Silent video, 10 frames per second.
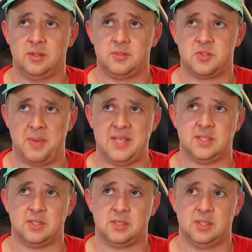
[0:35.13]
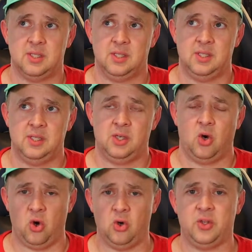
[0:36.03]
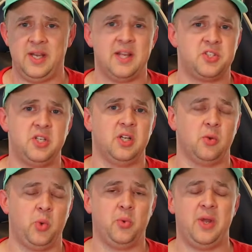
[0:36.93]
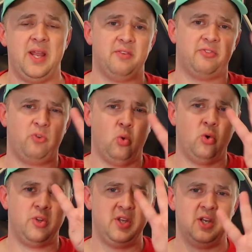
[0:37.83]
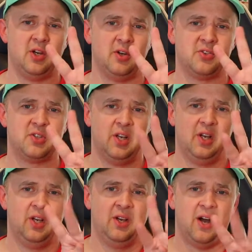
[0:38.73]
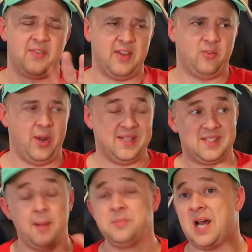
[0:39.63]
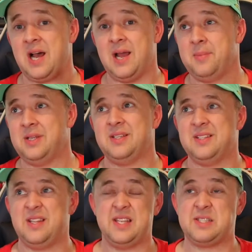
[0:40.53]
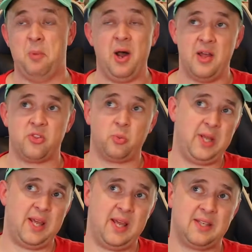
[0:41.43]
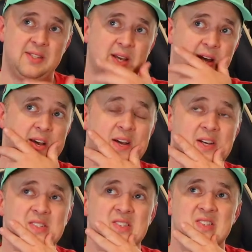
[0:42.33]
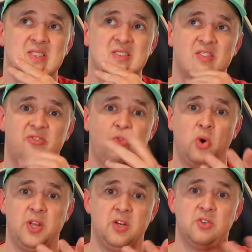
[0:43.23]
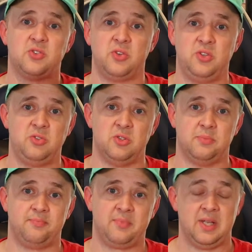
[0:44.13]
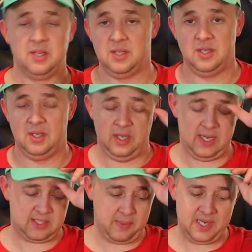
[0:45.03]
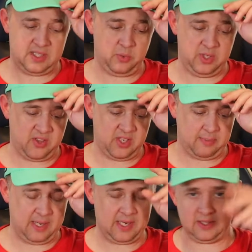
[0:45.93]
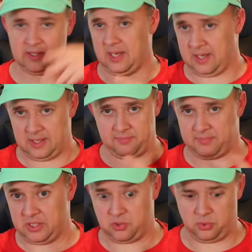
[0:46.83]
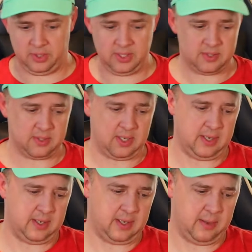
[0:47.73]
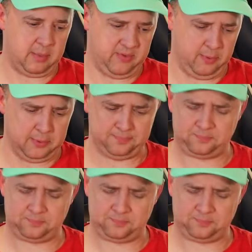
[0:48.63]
It's amazing. Early next year, we will hit 4 years of giveaways. Sometime this month, we hit 4 years on YouTube. It's amazing when you think about it. It truly is. Unbelievable.